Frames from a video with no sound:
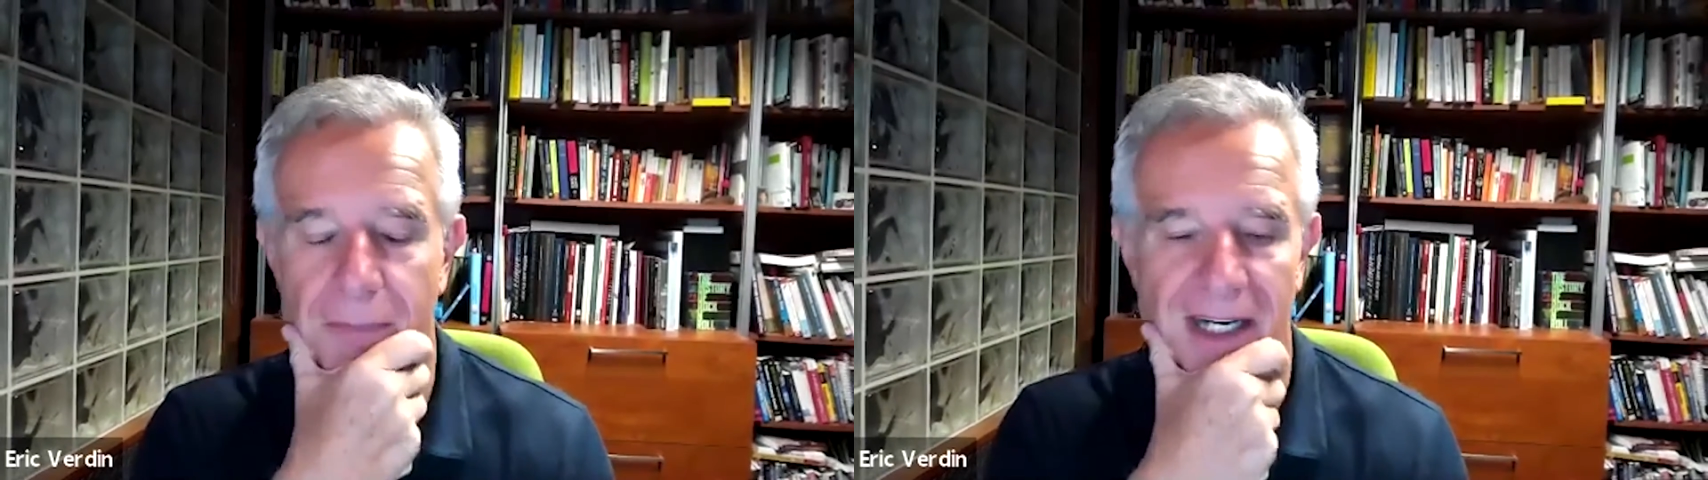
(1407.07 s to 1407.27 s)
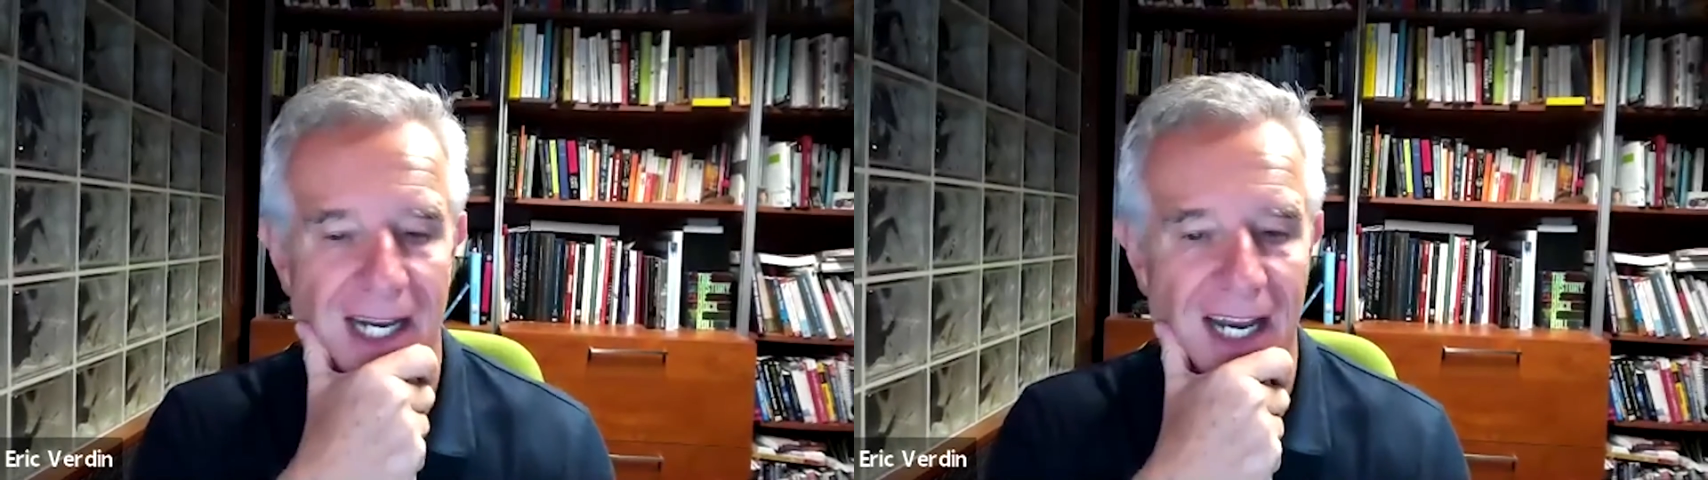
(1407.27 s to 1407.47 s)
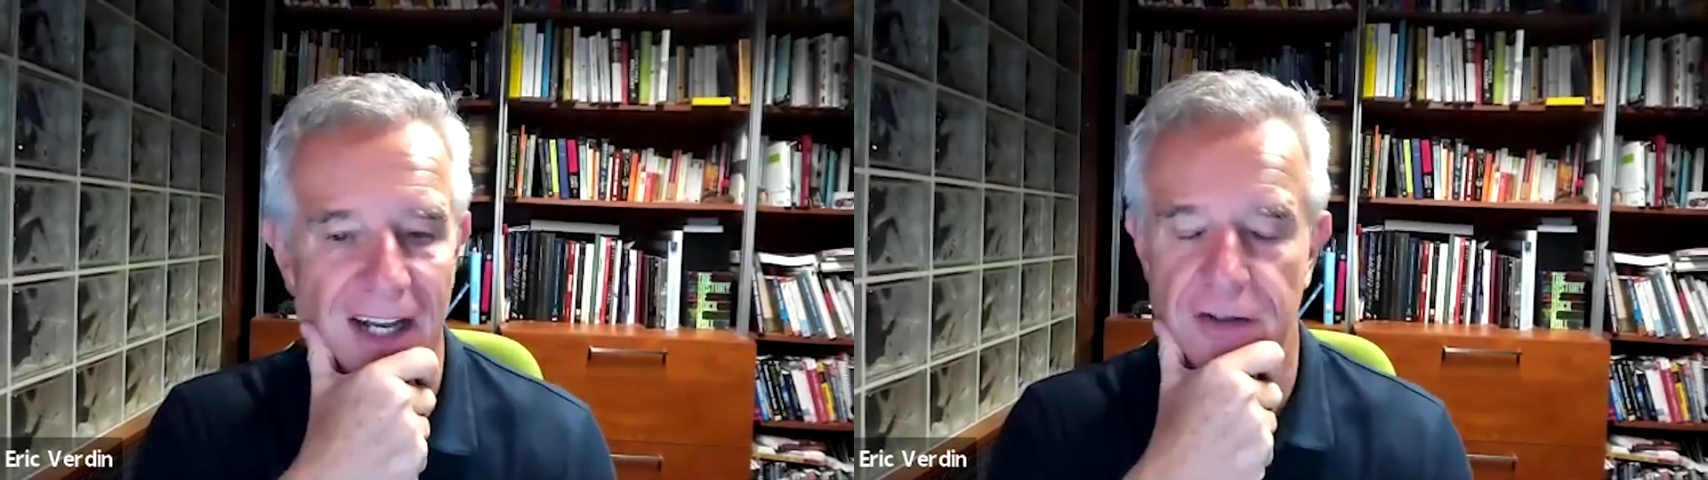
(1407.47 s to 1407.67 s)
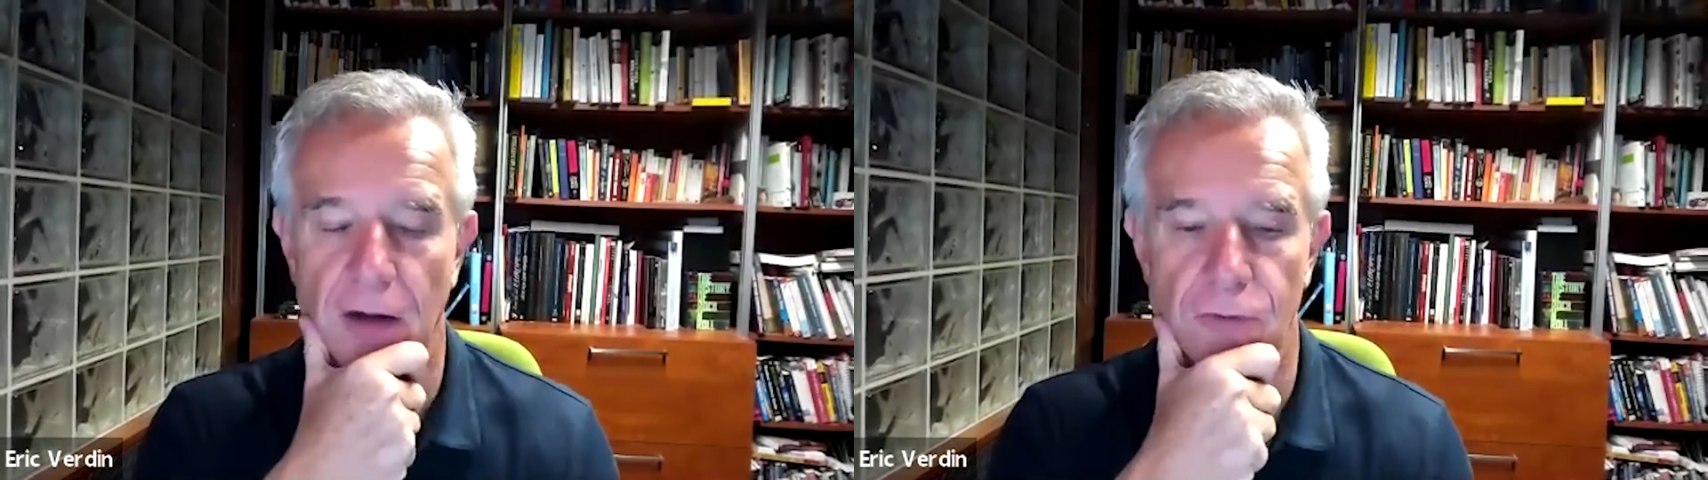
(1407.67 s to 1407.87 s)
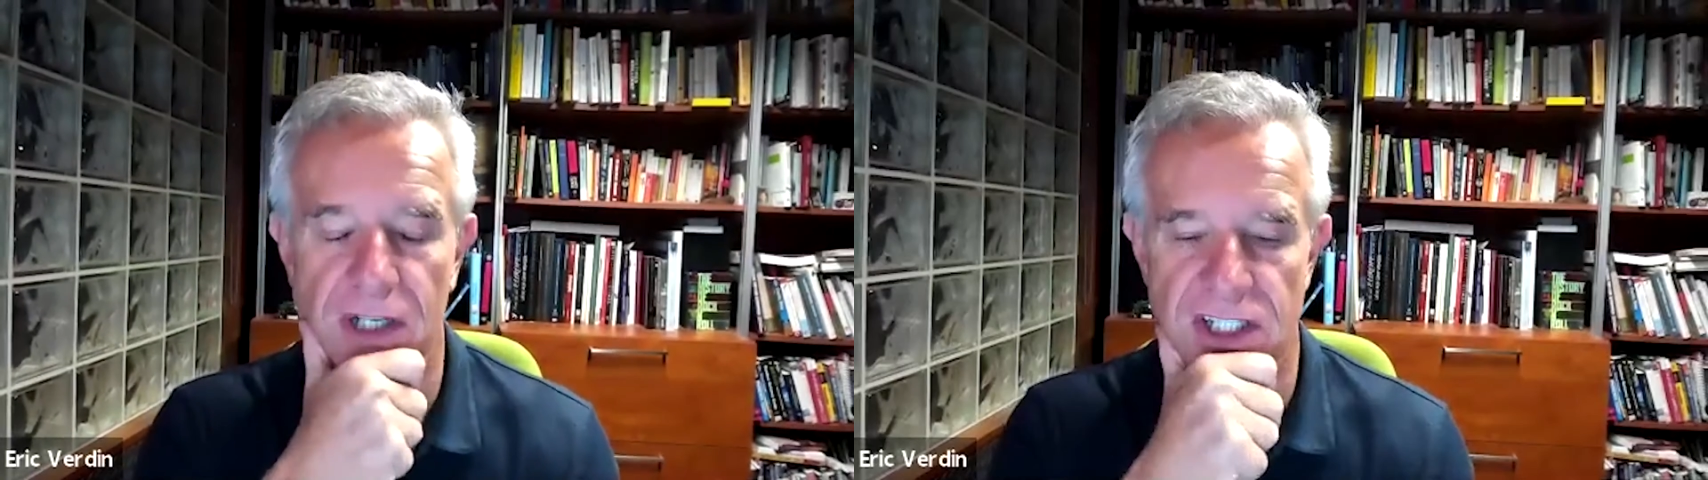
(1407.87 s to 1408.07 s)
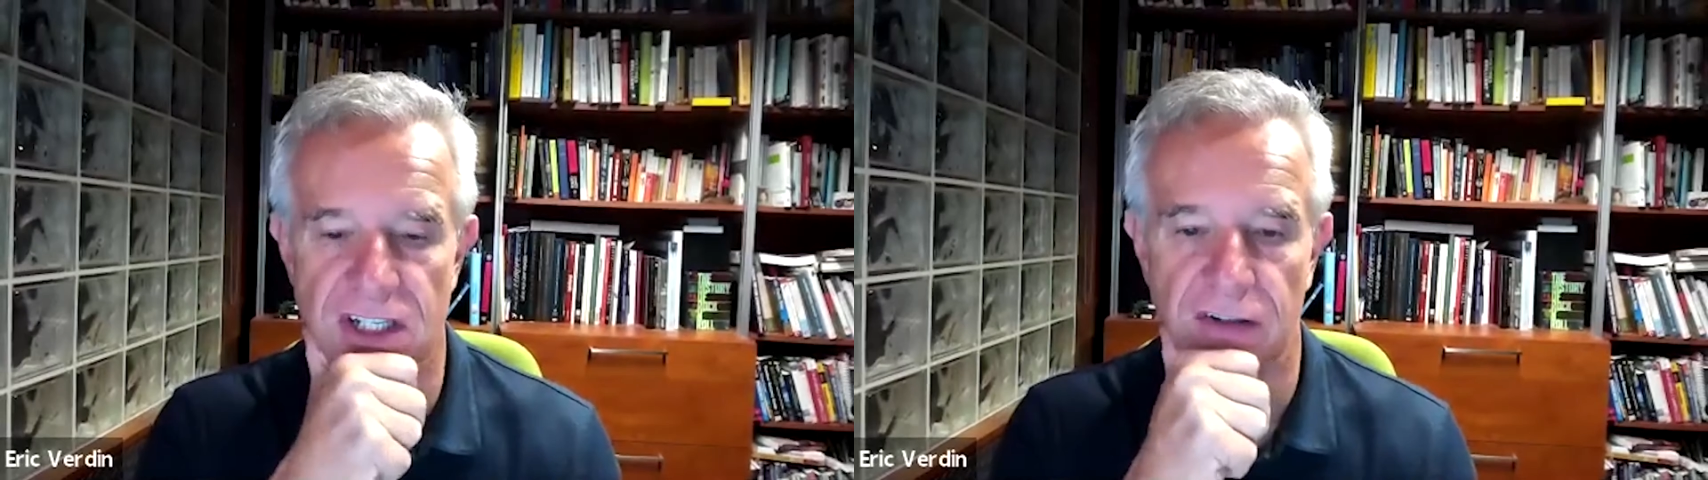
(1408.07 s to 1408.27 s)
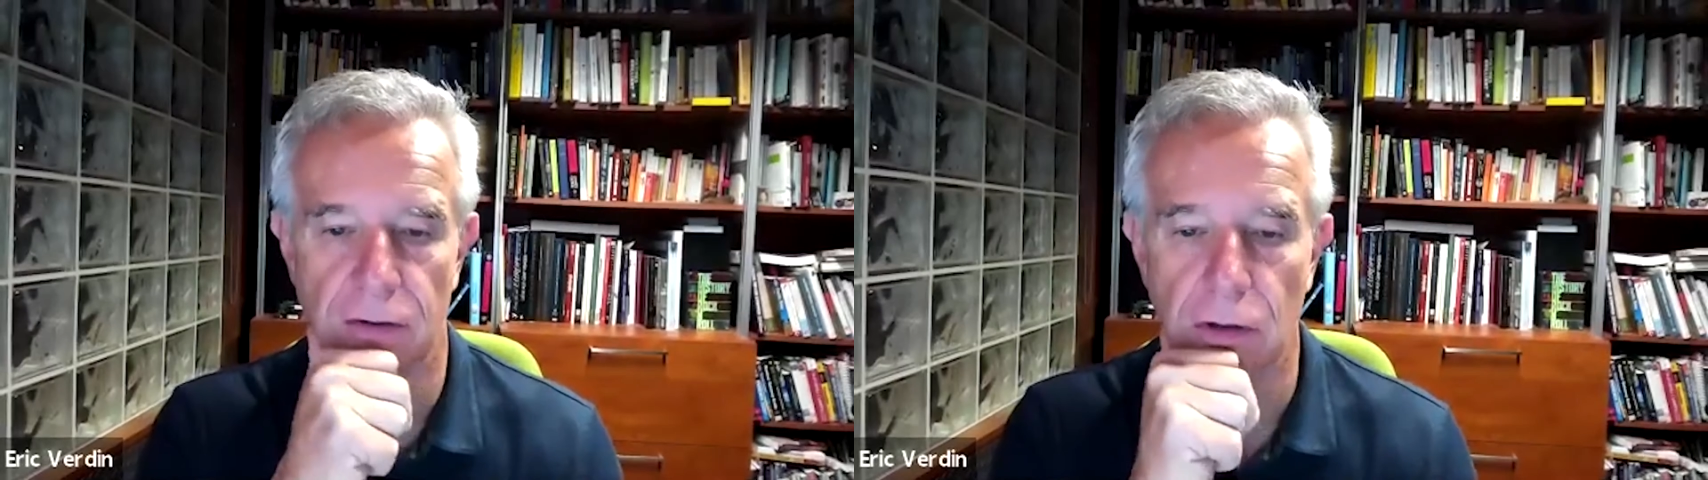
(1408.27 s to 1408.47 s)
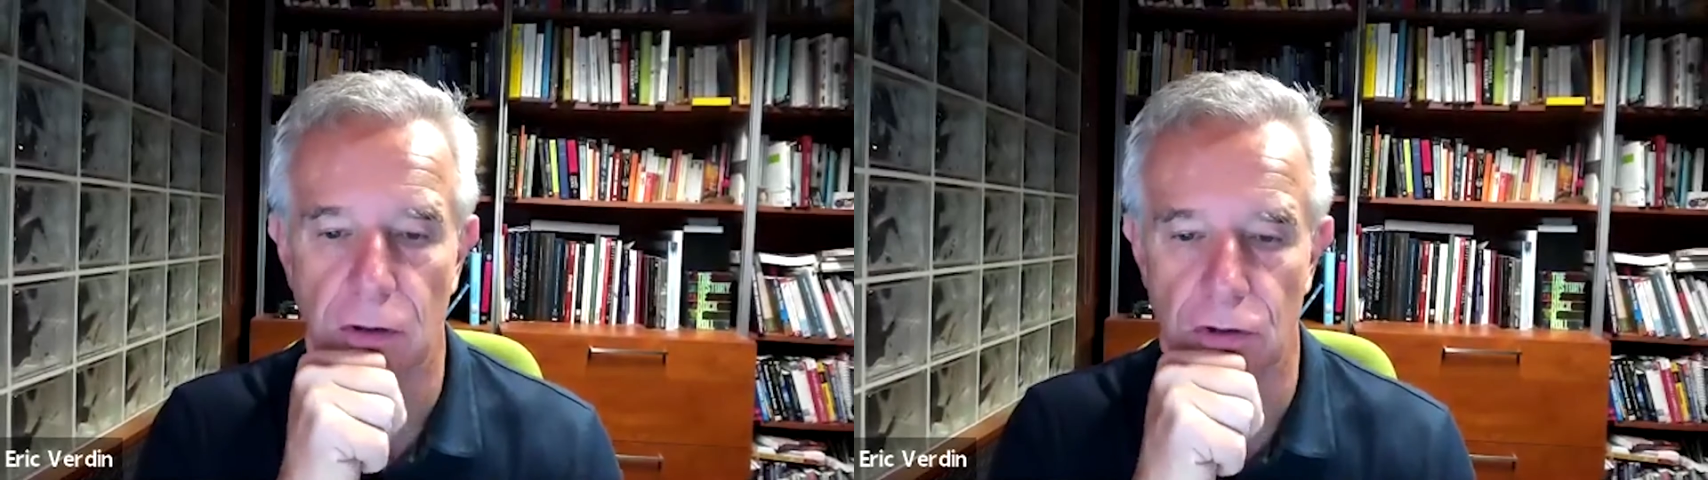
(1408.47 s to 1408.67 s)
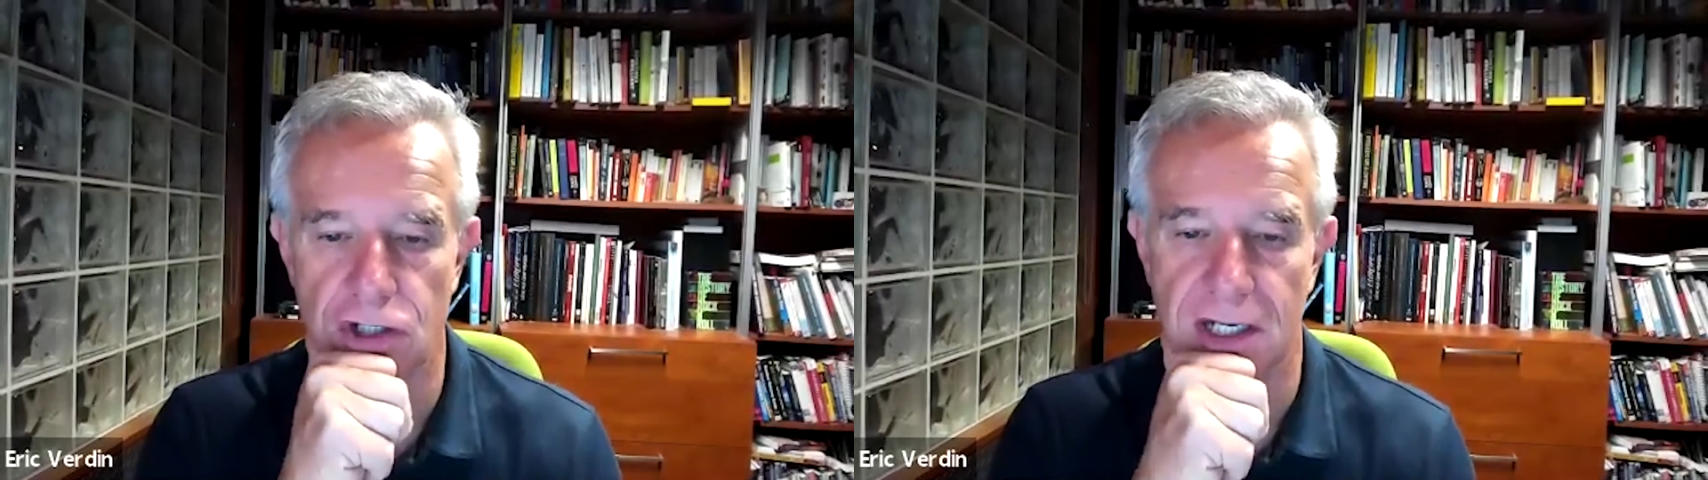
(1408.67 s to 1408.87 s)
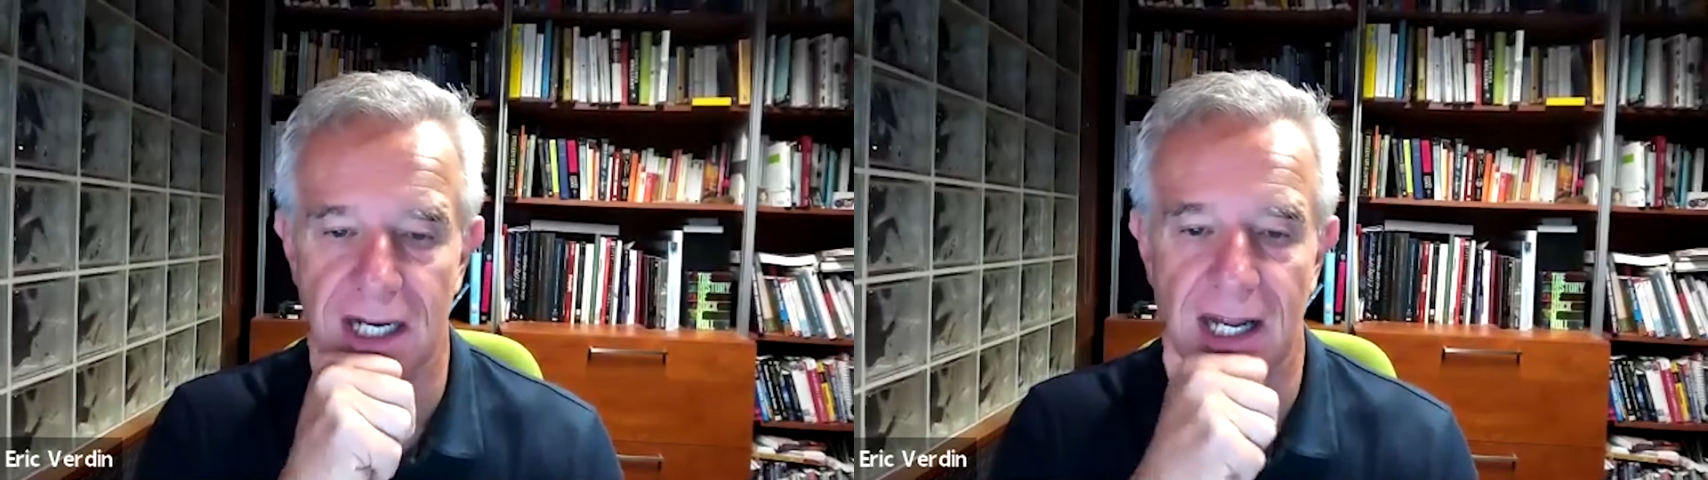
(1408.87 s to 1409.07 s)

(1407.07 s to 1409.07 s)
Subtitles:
but it has not reached its conclusion.